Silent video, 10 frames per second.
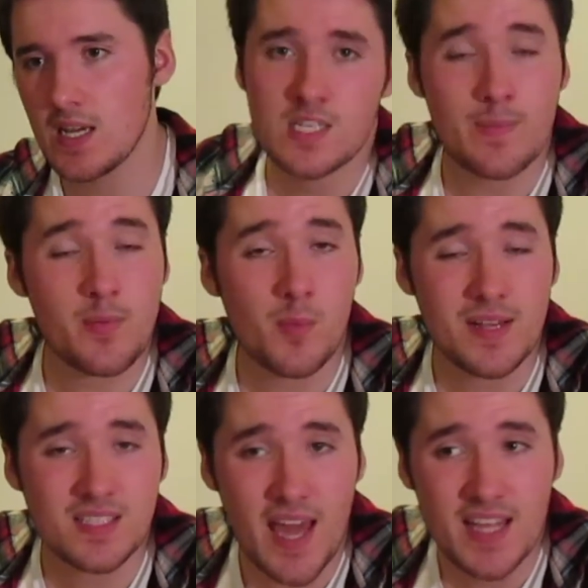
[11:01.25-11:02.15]
Some people
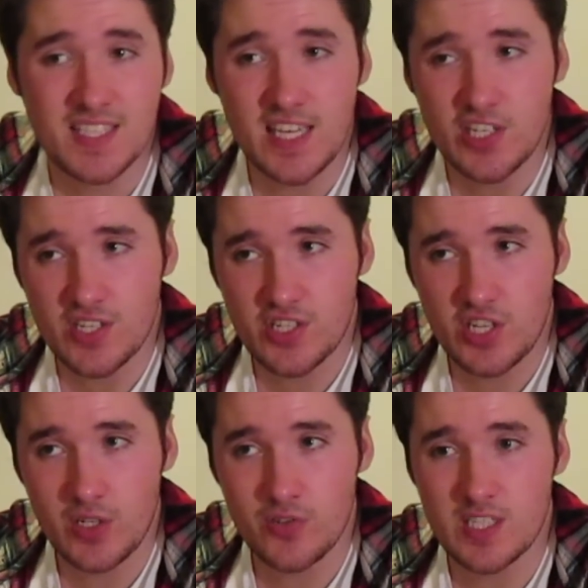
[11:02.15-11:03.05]
might say it teaches
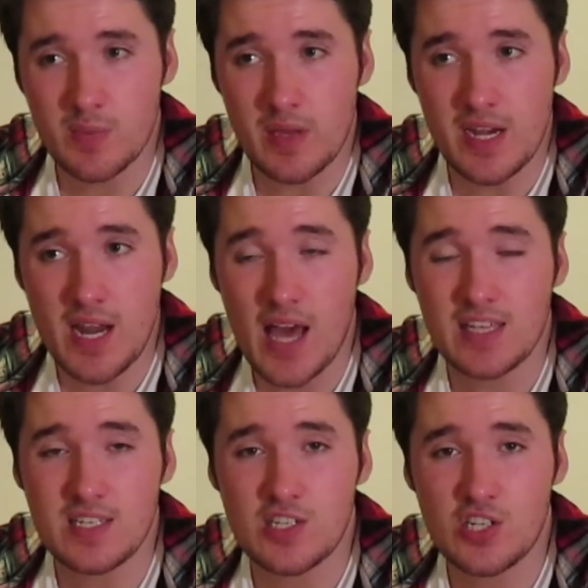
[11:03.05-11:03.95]
children to be
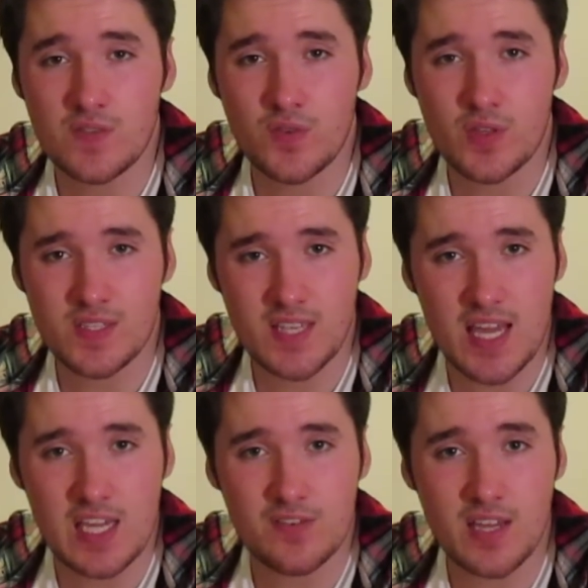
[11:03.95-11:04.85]
nice just for the
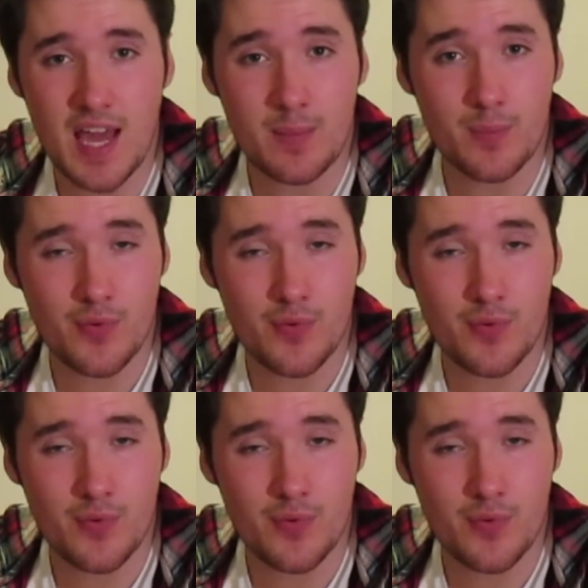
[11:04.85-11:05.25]
sake of getting